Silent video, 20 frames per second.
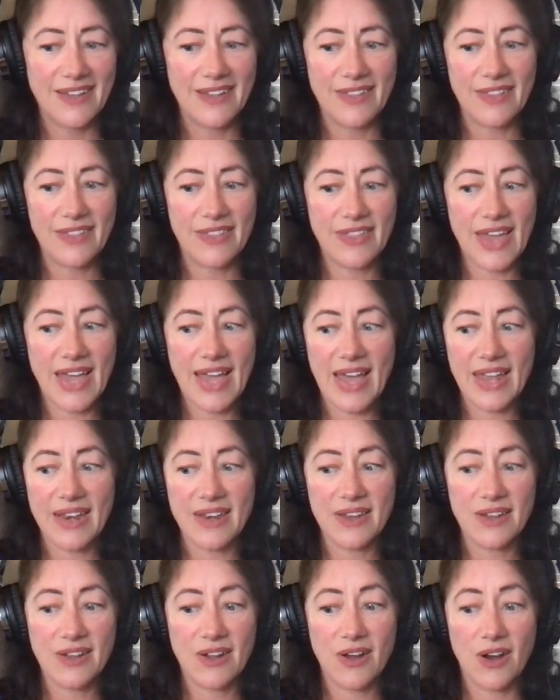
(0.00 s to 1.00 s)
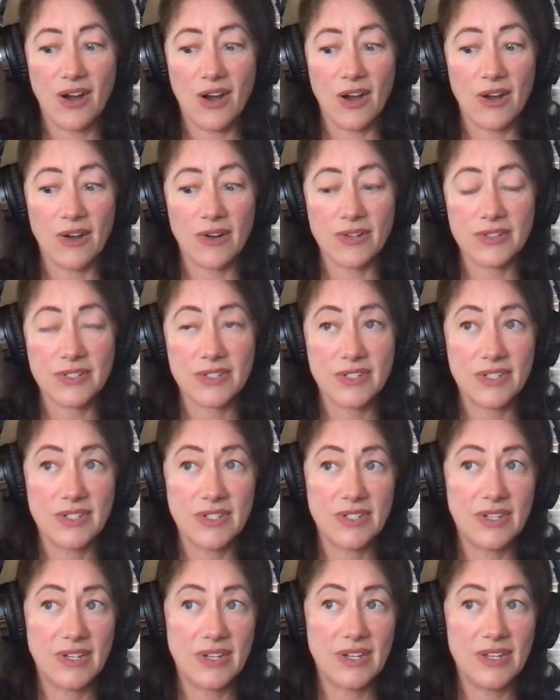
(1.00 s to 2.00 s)
that are
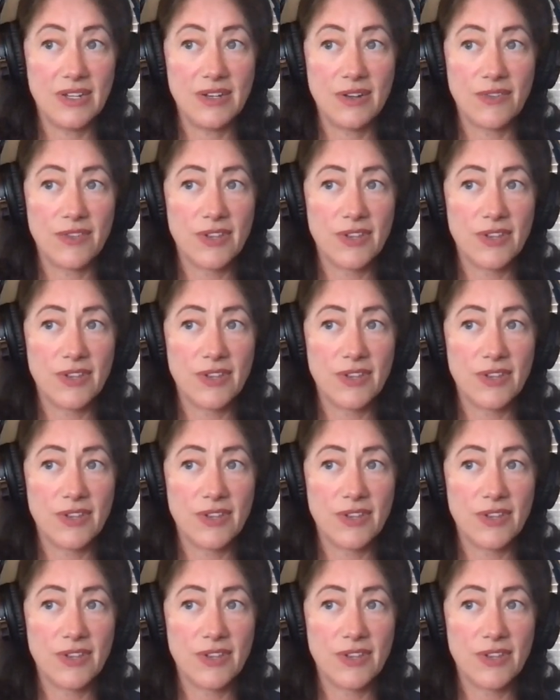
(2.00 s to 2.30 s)
you know,